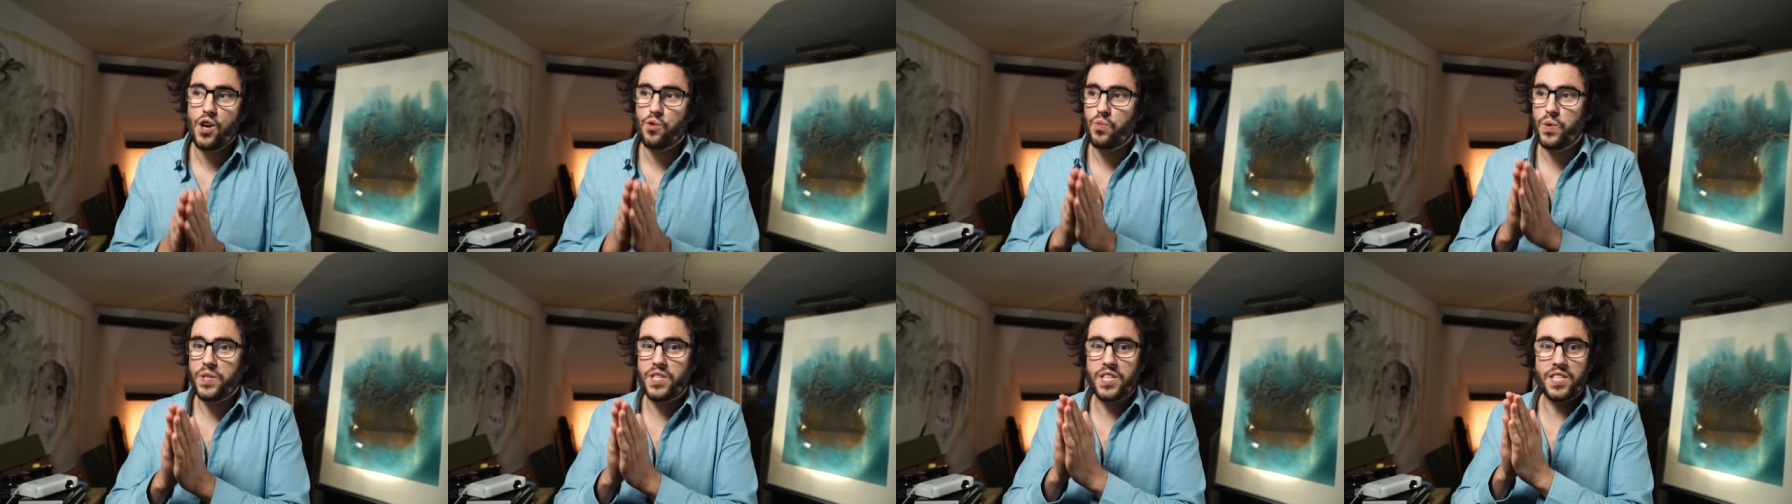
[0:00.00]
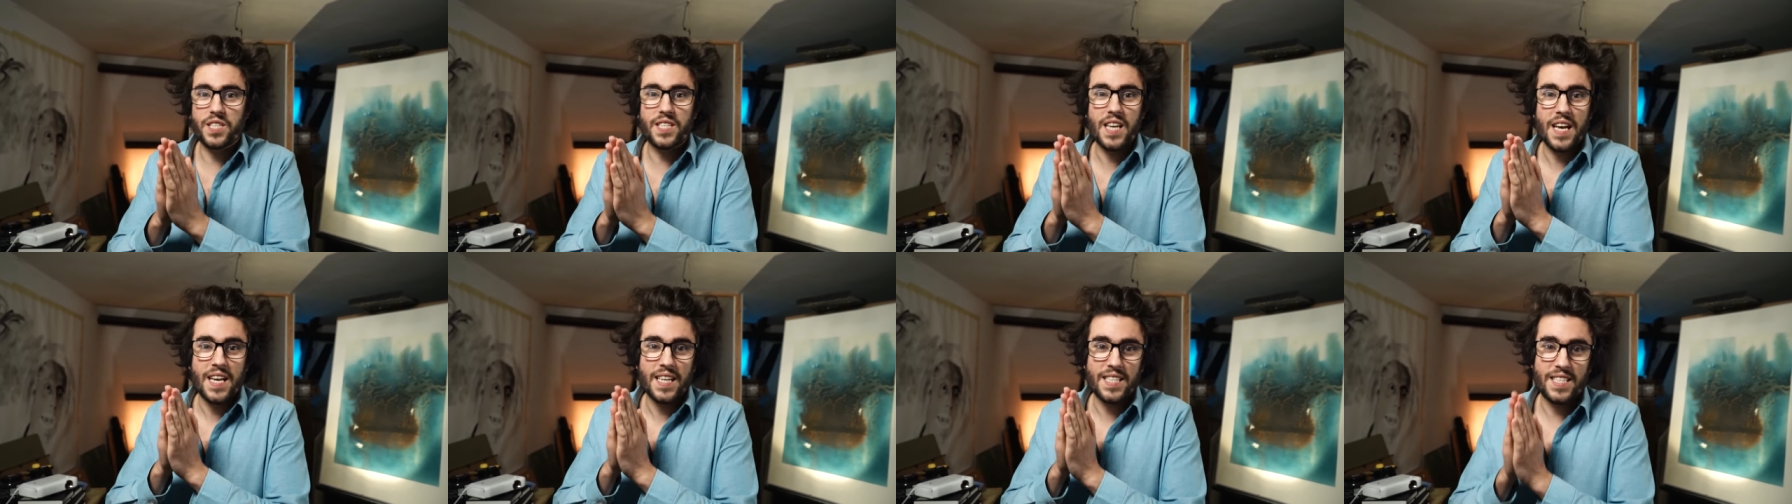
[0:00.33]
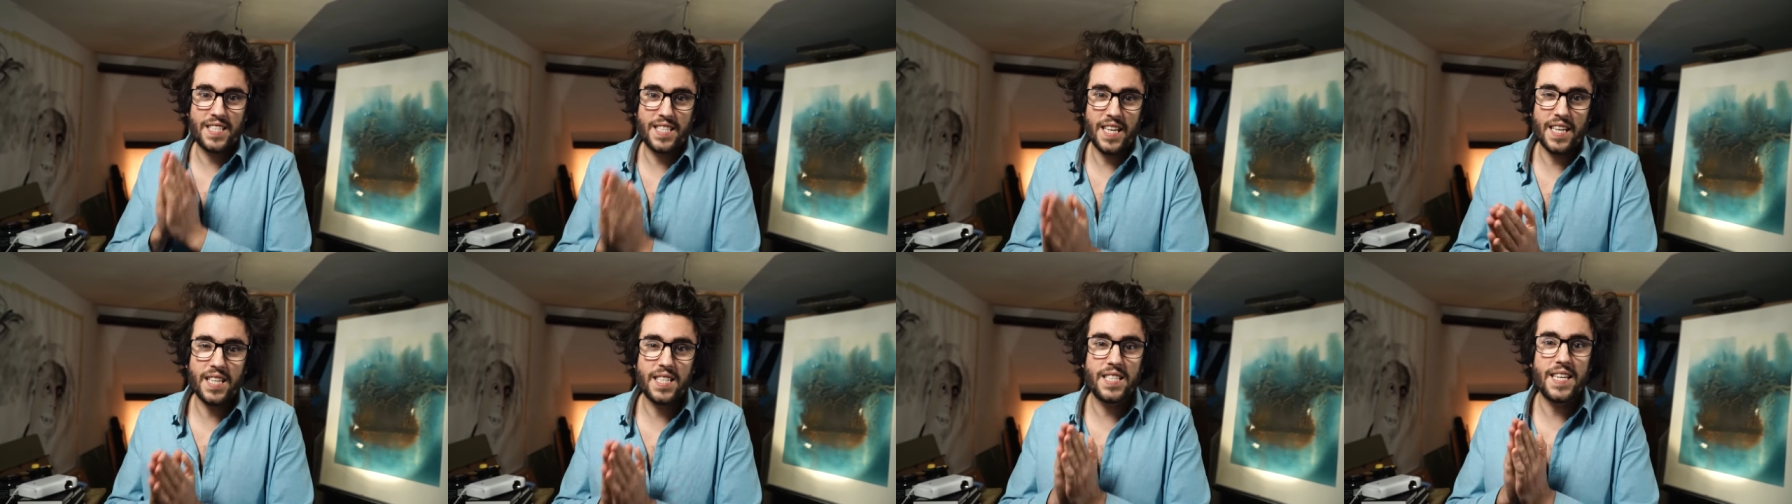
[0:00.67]
which is
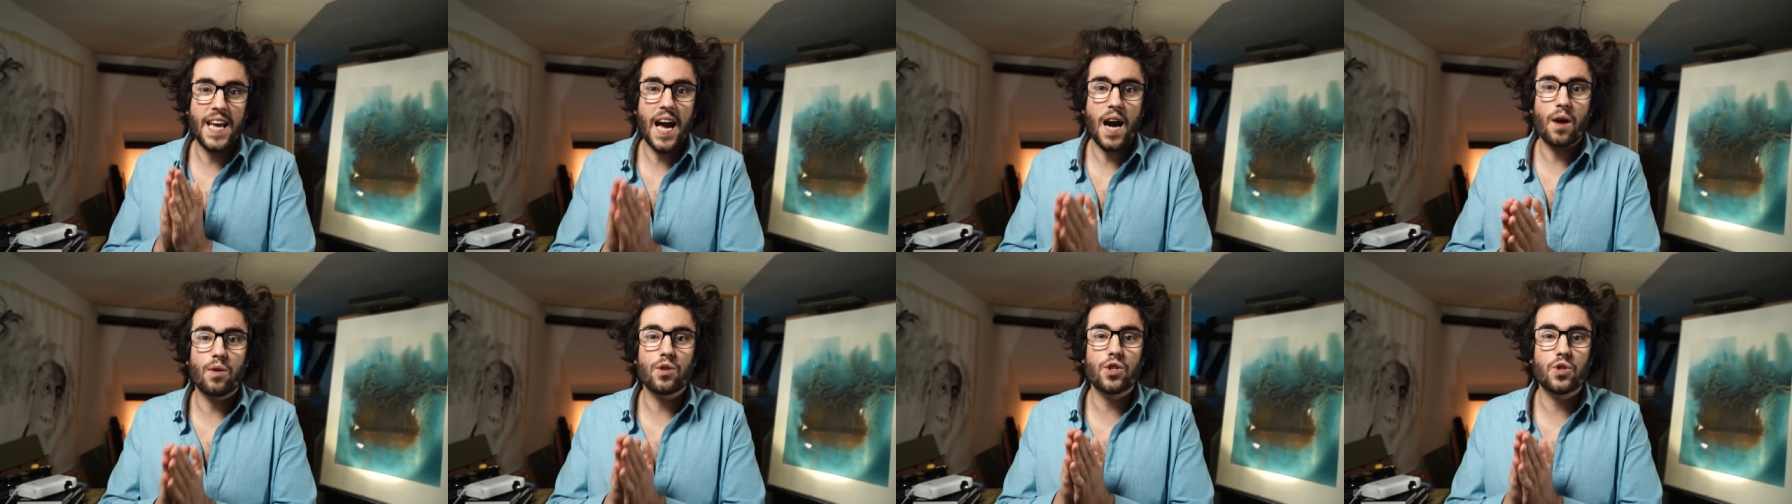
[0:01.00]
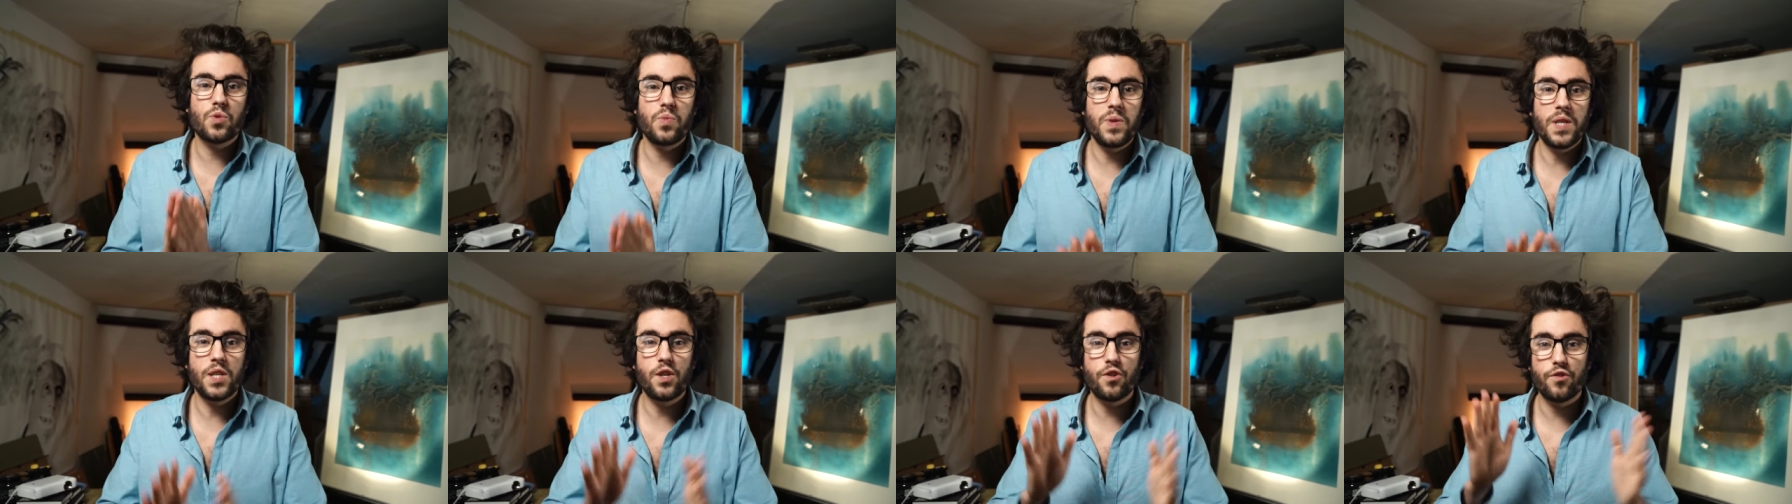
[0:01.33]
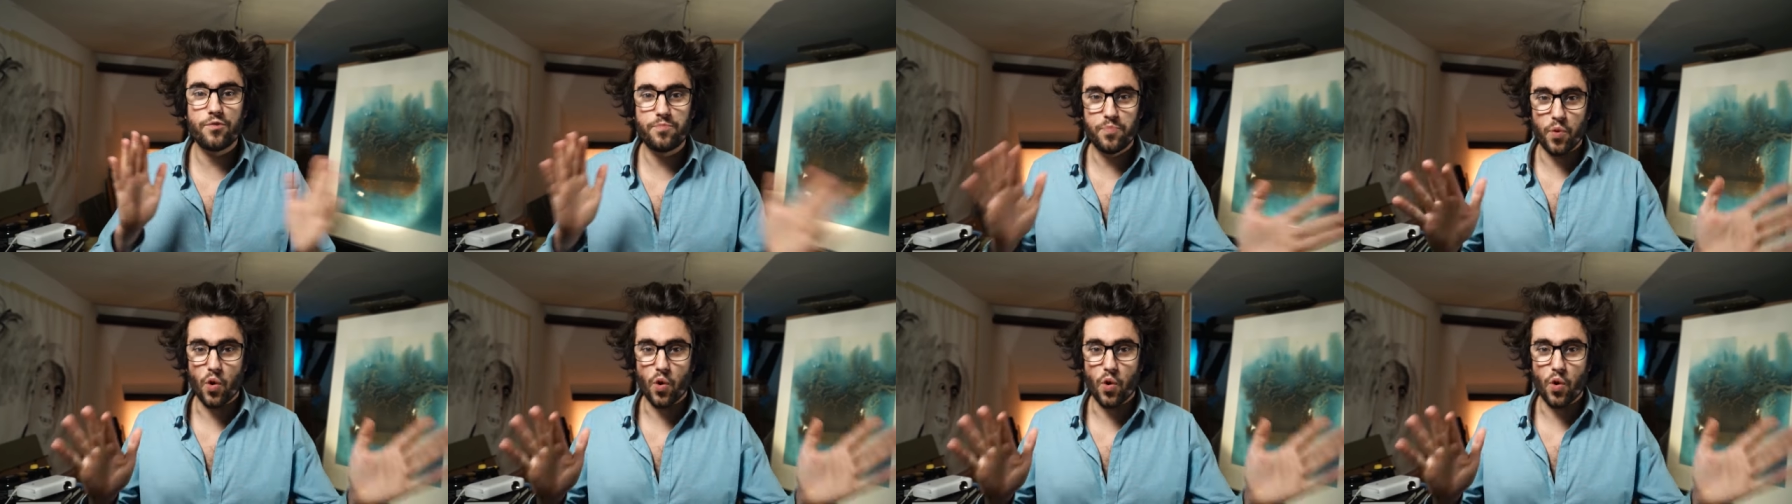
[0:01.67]
60 hours a week of